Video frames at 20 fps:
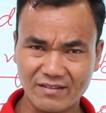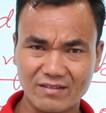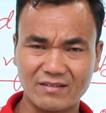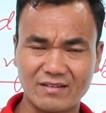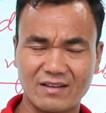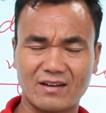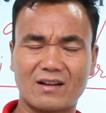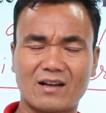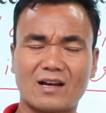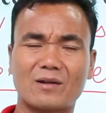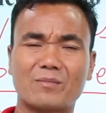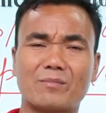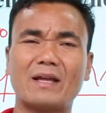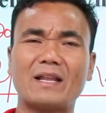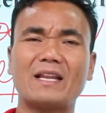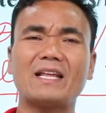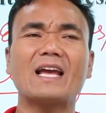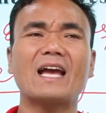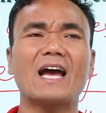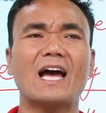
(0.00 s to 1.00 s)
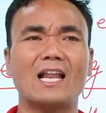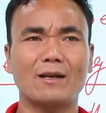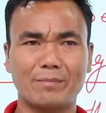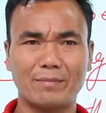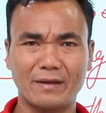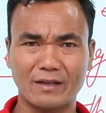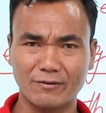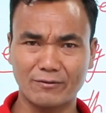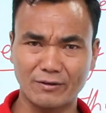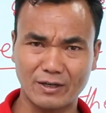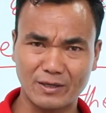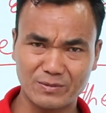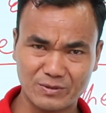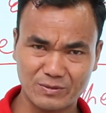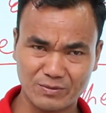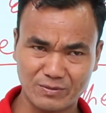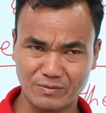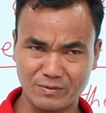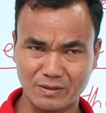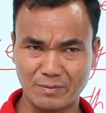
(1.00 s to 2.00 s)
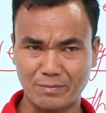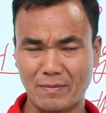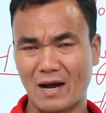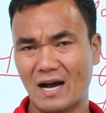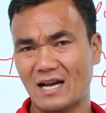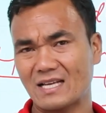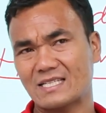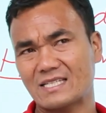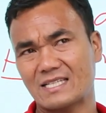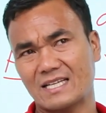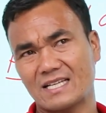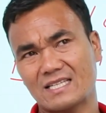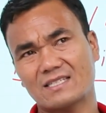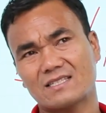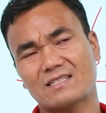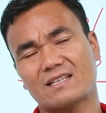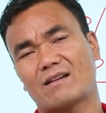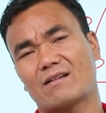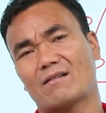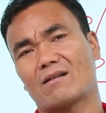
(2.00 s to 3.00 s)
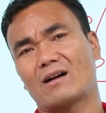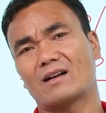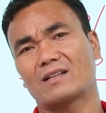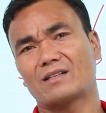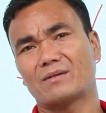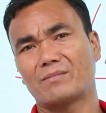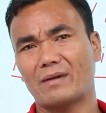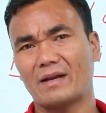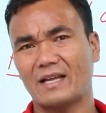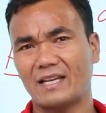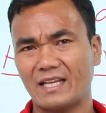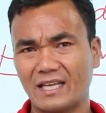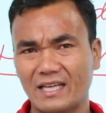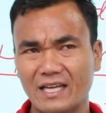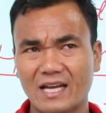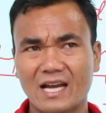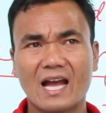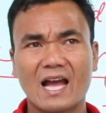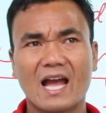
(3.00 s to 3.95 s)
there are many helping verbs from the past tense, there are the many